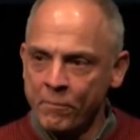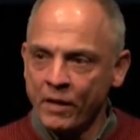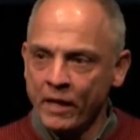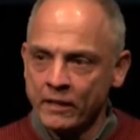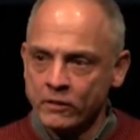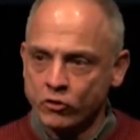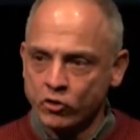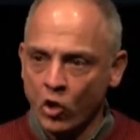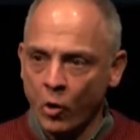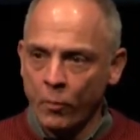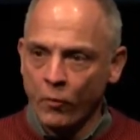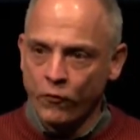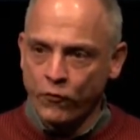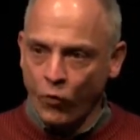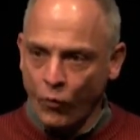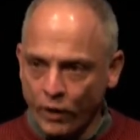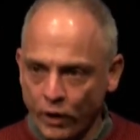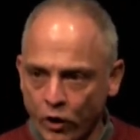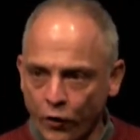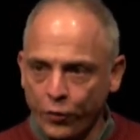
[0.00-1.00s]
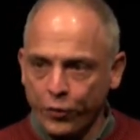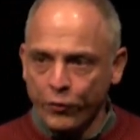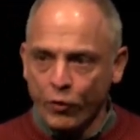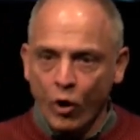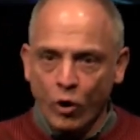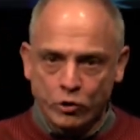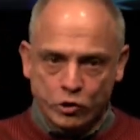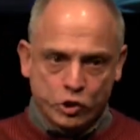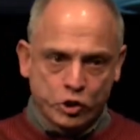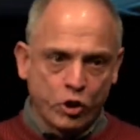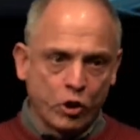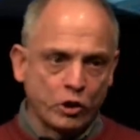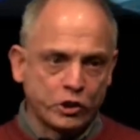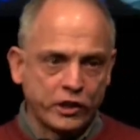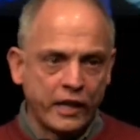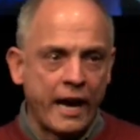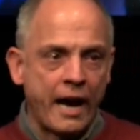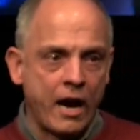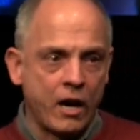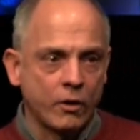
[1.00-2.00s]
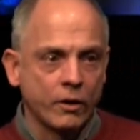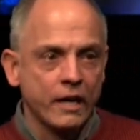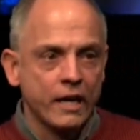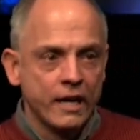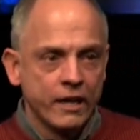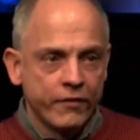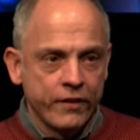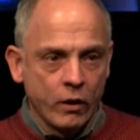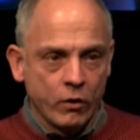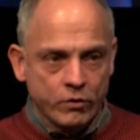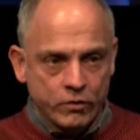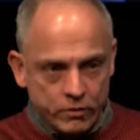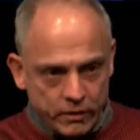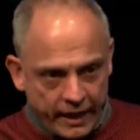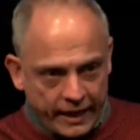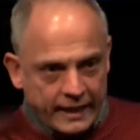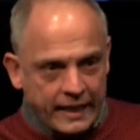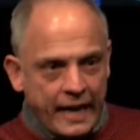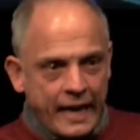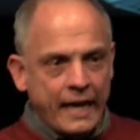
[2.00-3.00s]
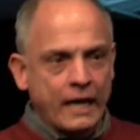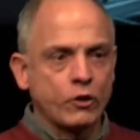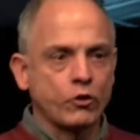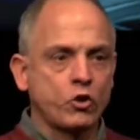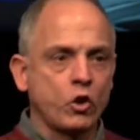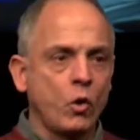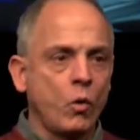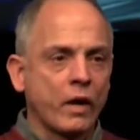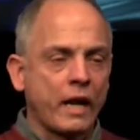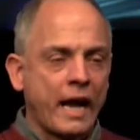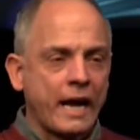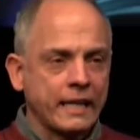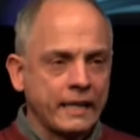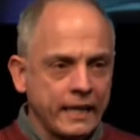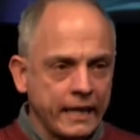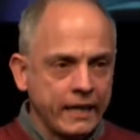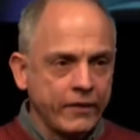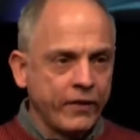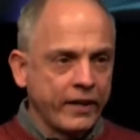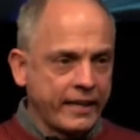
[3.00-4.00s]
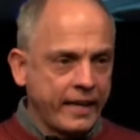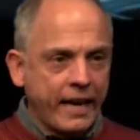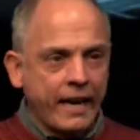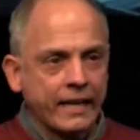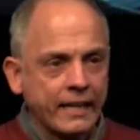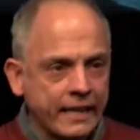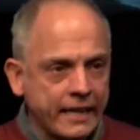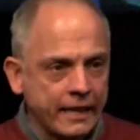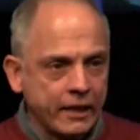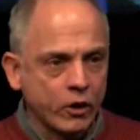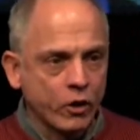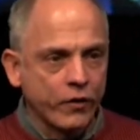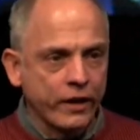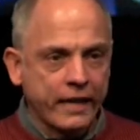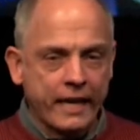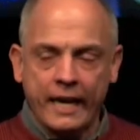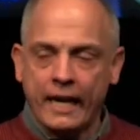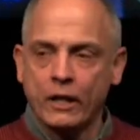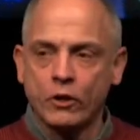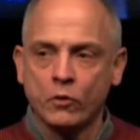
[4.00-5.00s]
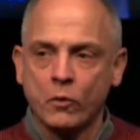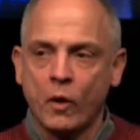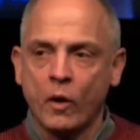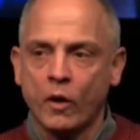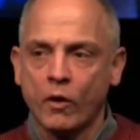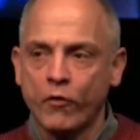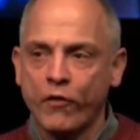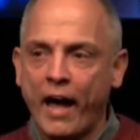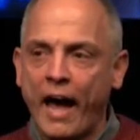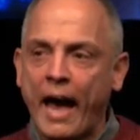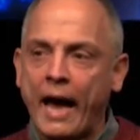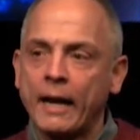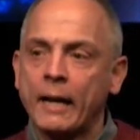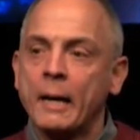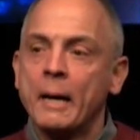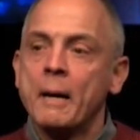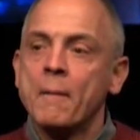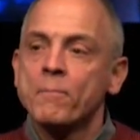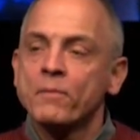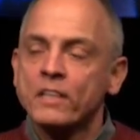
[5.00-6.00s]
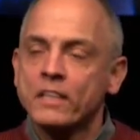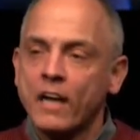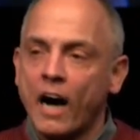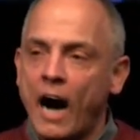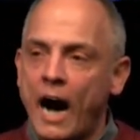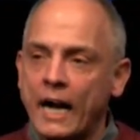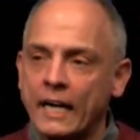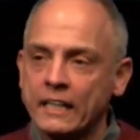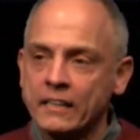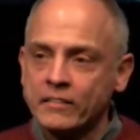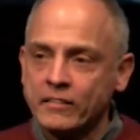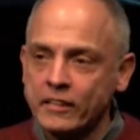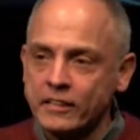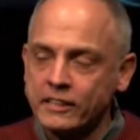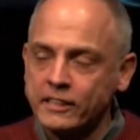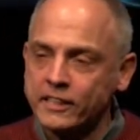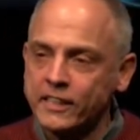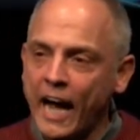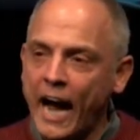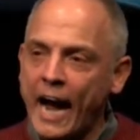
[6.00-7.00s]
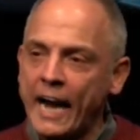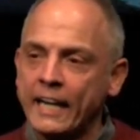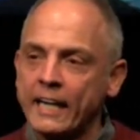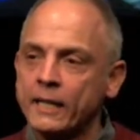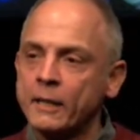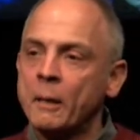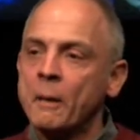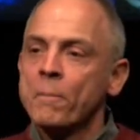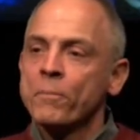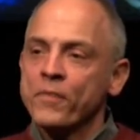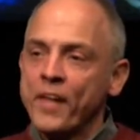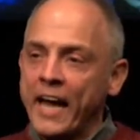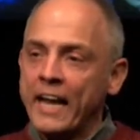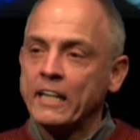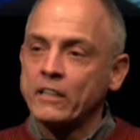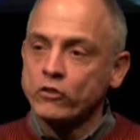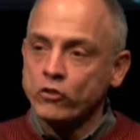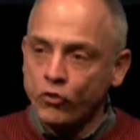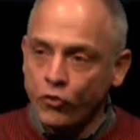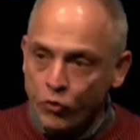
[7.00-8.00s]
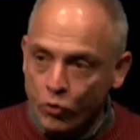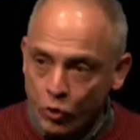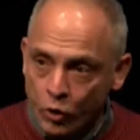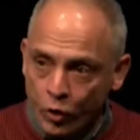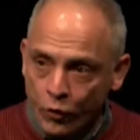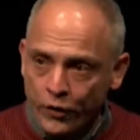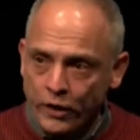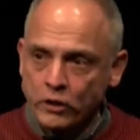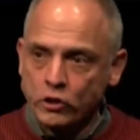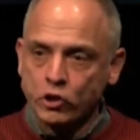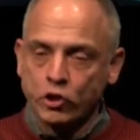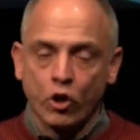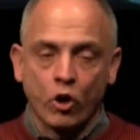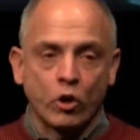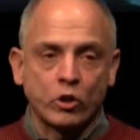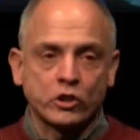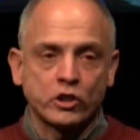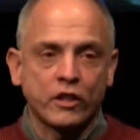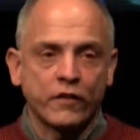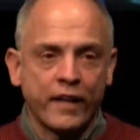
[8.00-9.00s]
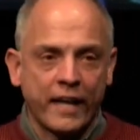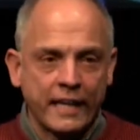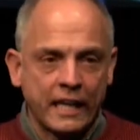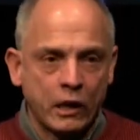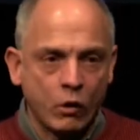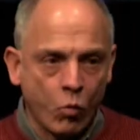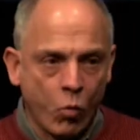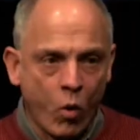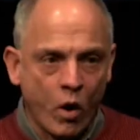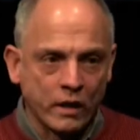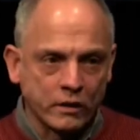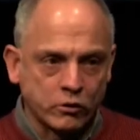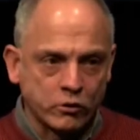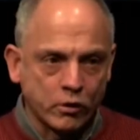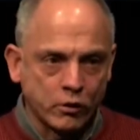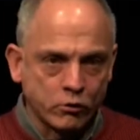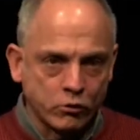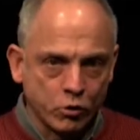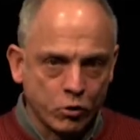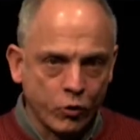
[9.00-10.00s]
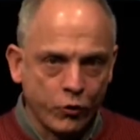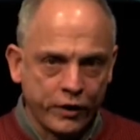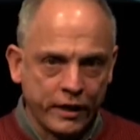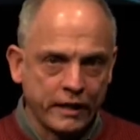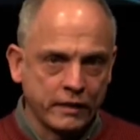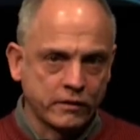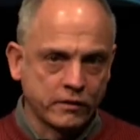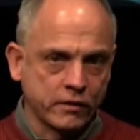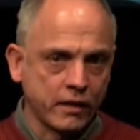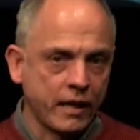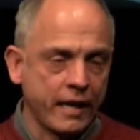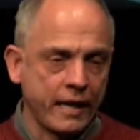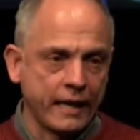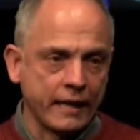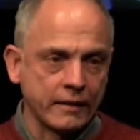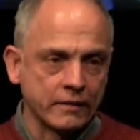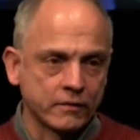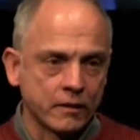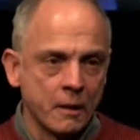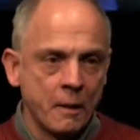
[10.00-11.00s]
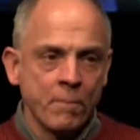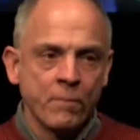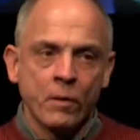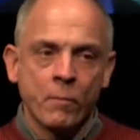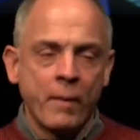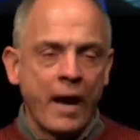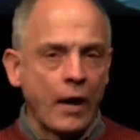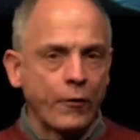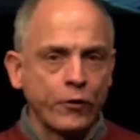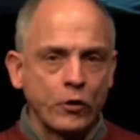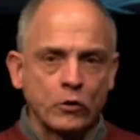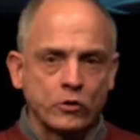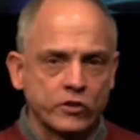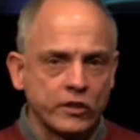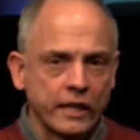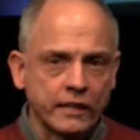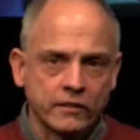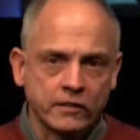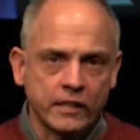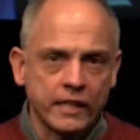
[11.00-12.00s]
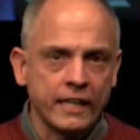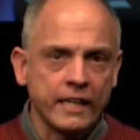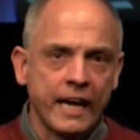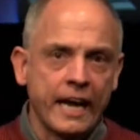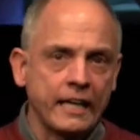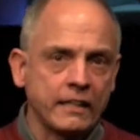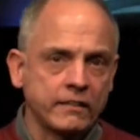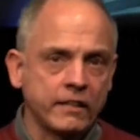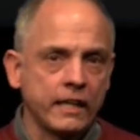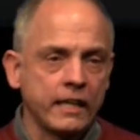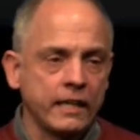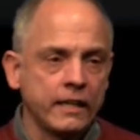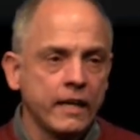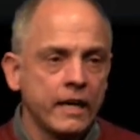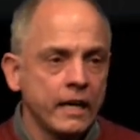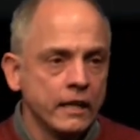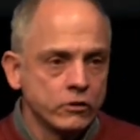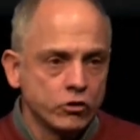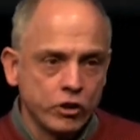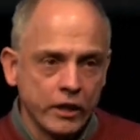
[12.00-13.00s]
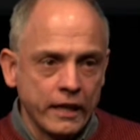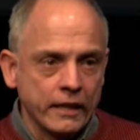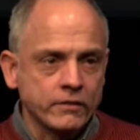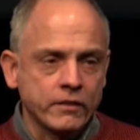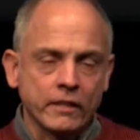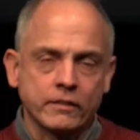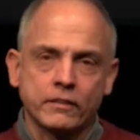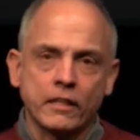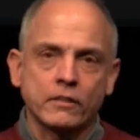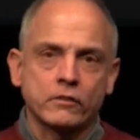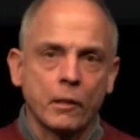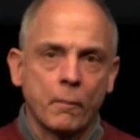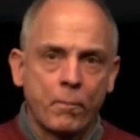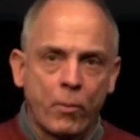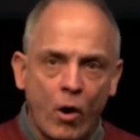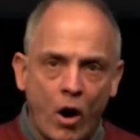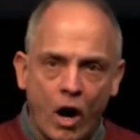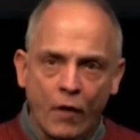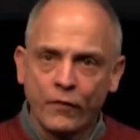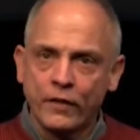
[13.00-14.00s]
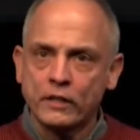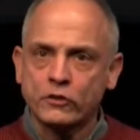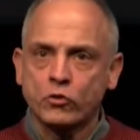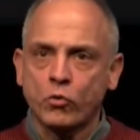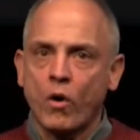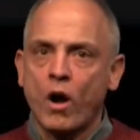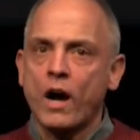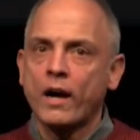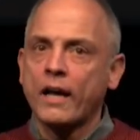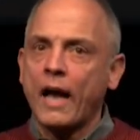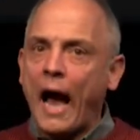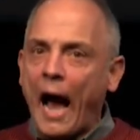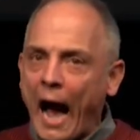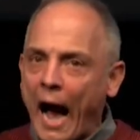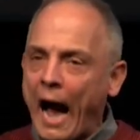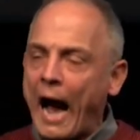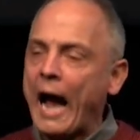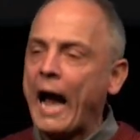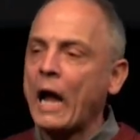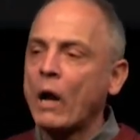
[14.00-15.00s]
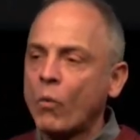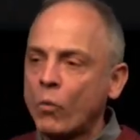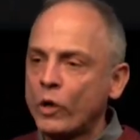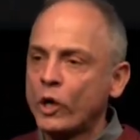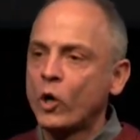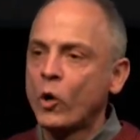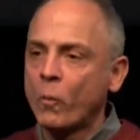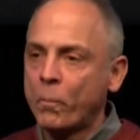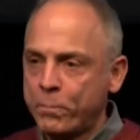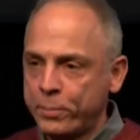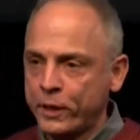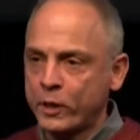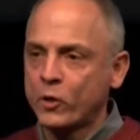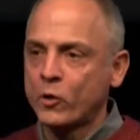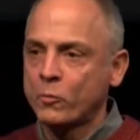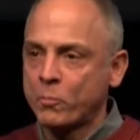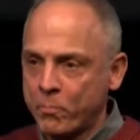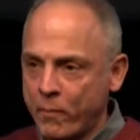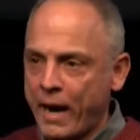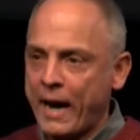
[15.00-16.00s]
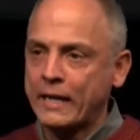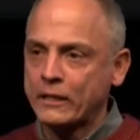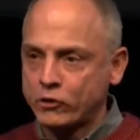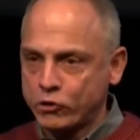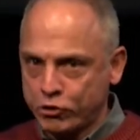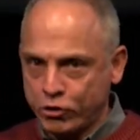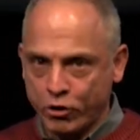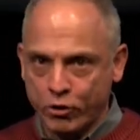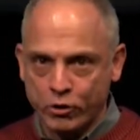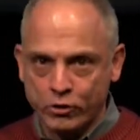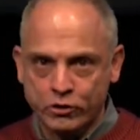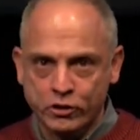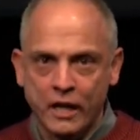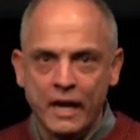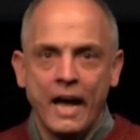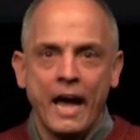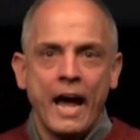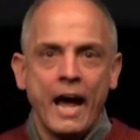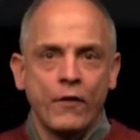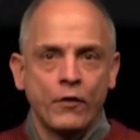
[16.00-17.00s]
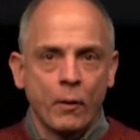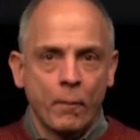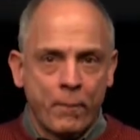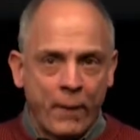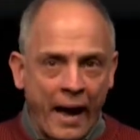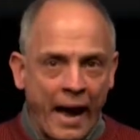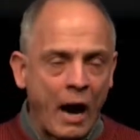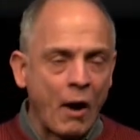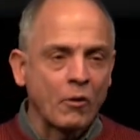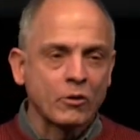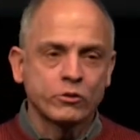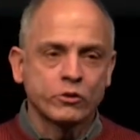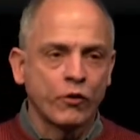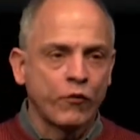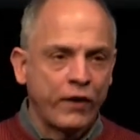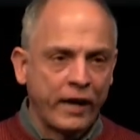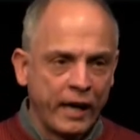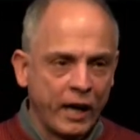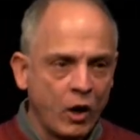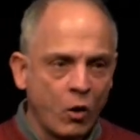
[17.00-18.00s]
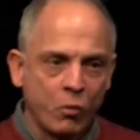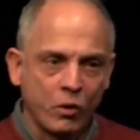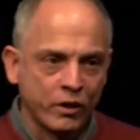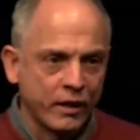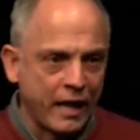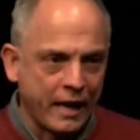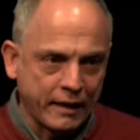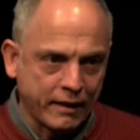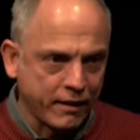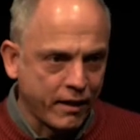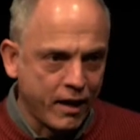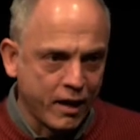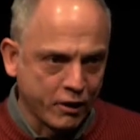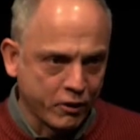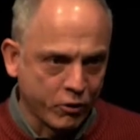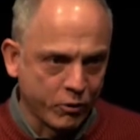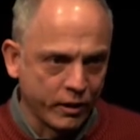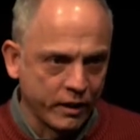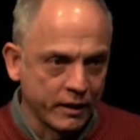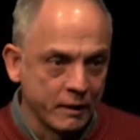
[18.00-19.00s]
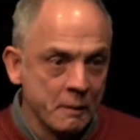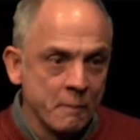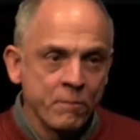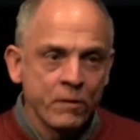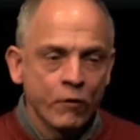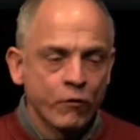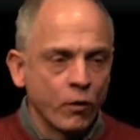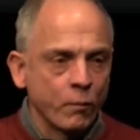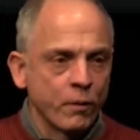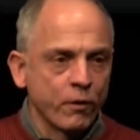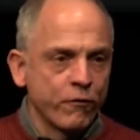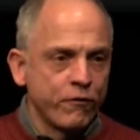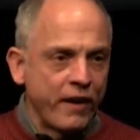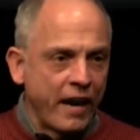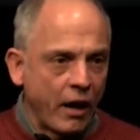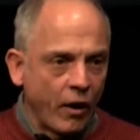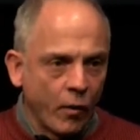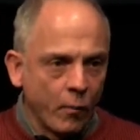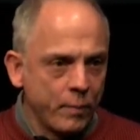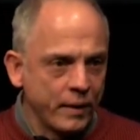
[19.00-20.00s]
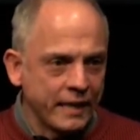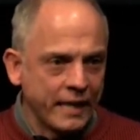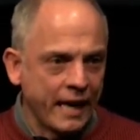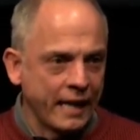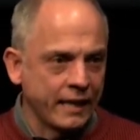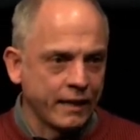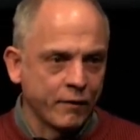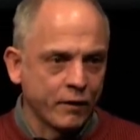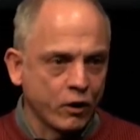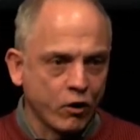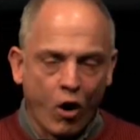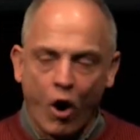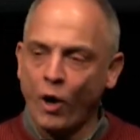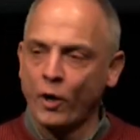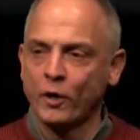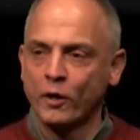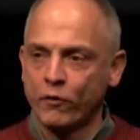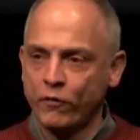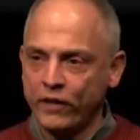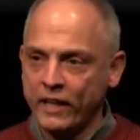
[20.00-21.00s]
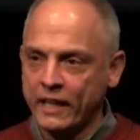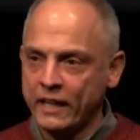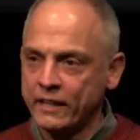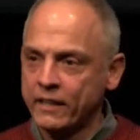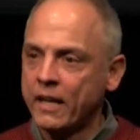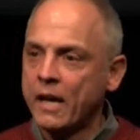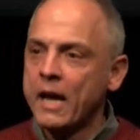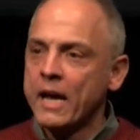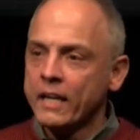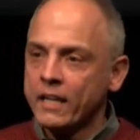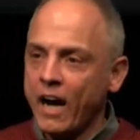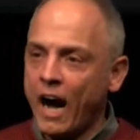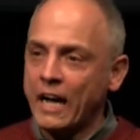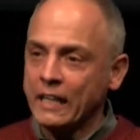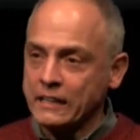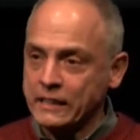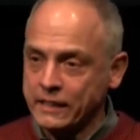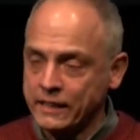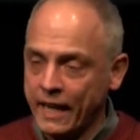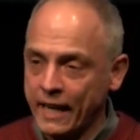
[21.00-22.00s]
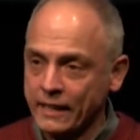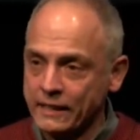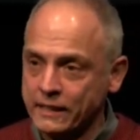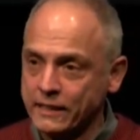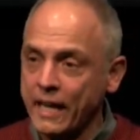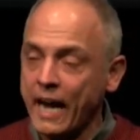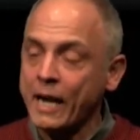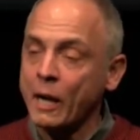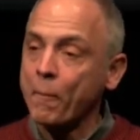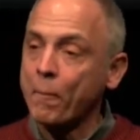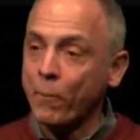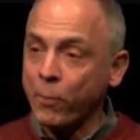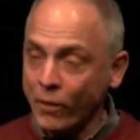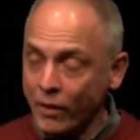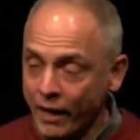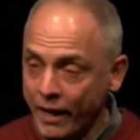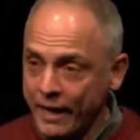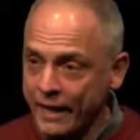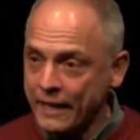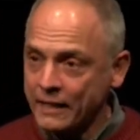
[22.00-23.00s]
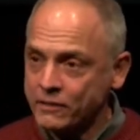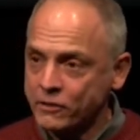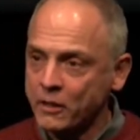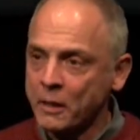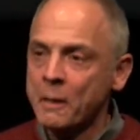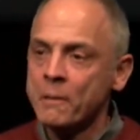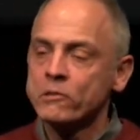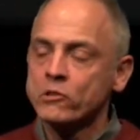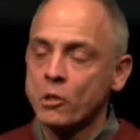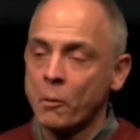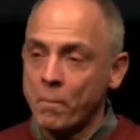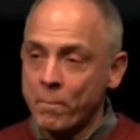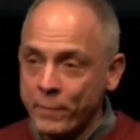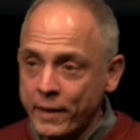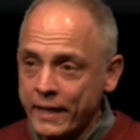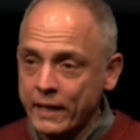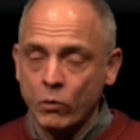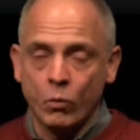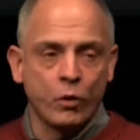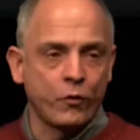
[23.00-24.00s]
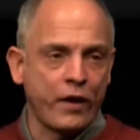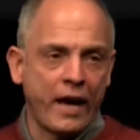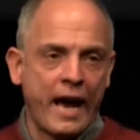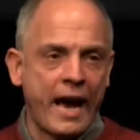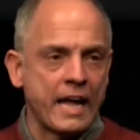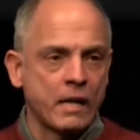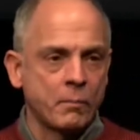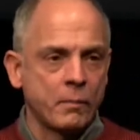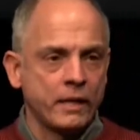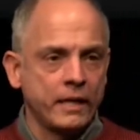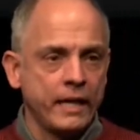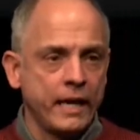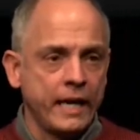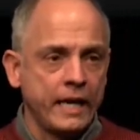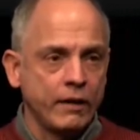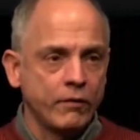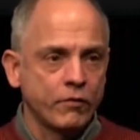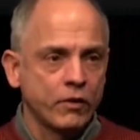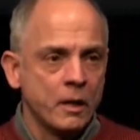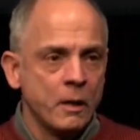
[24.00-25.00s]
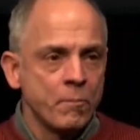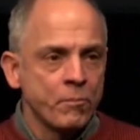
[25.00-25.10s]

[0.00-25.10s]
And so before you throw church out, that they can't do what I need, they can't heal, they can't do all of that, God has decided that it's through the church that he wants to do these things. Matthew 16, 18, Jesus says, upon this rock I will build my church, and the powers of hell will not conquer it. From the very beginning, in the Garden of Eden, God set aside a place to meet with Adam and Eve.